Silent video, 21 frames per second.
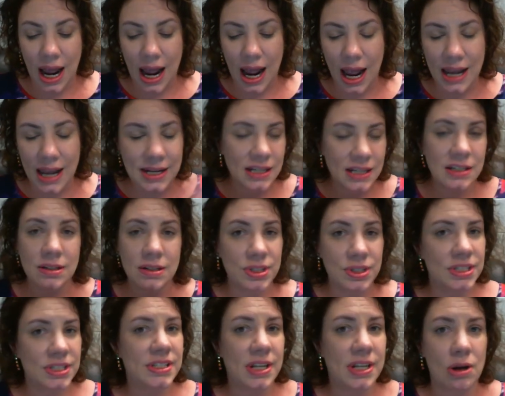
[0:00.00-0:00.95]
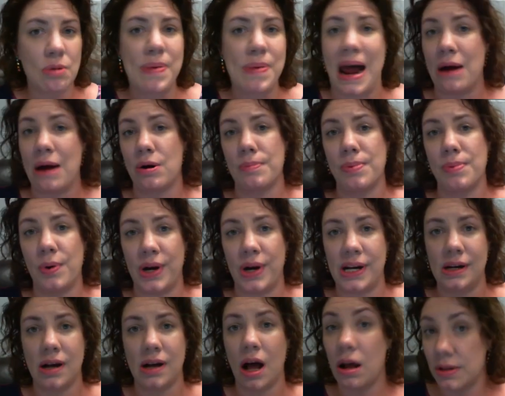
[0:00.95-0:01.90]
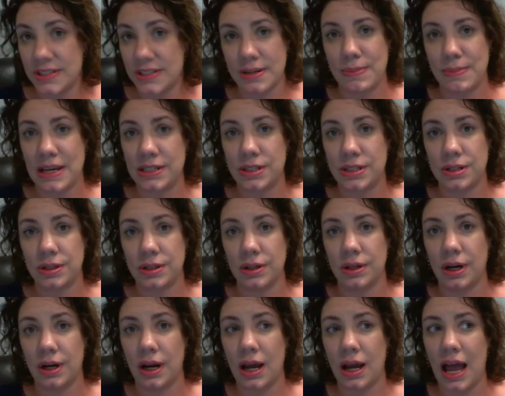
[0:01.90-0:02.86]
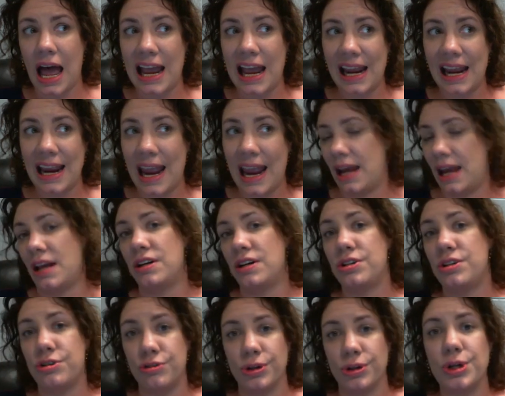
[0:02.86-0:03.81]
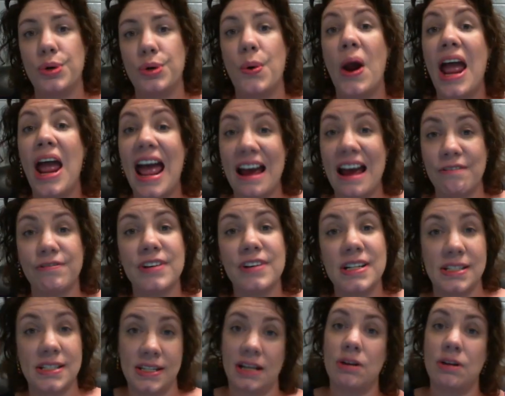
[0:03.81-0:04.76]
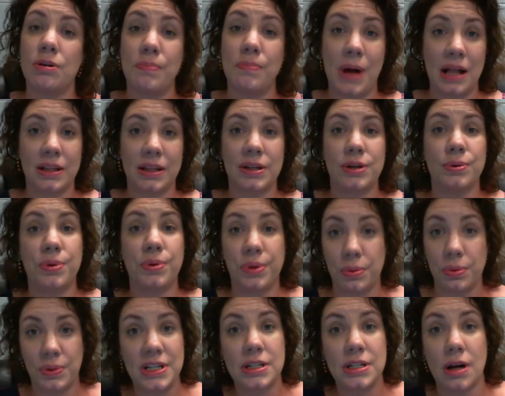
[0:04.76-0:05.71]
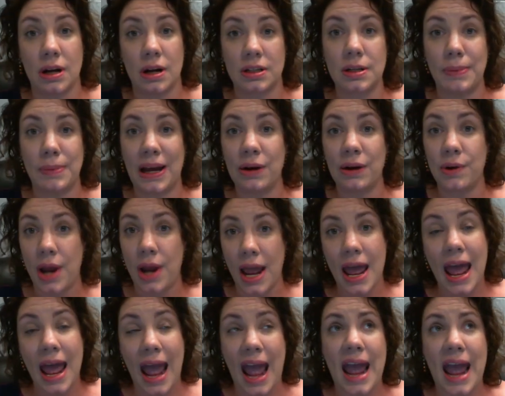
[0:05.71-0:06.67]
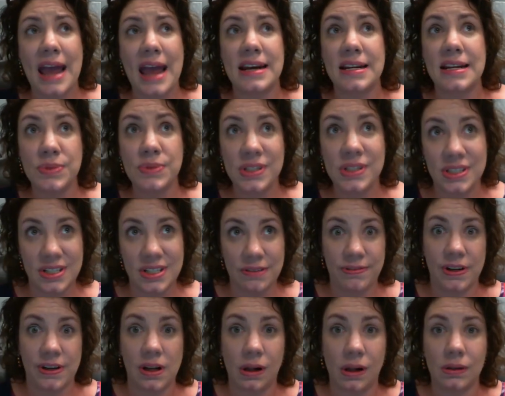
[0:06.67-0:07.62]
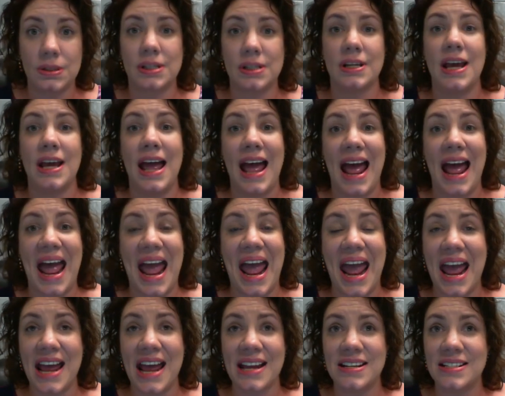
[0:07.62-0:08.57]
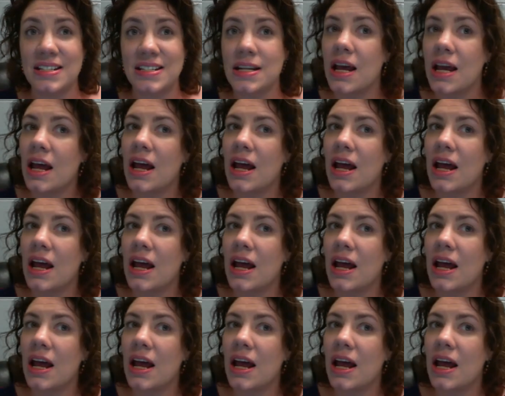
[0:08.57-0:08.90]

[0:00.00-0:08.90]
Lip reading: I didn't use a single PowerPoint all semester. I hand drew every single molecule that we talked about, and it was difficult, and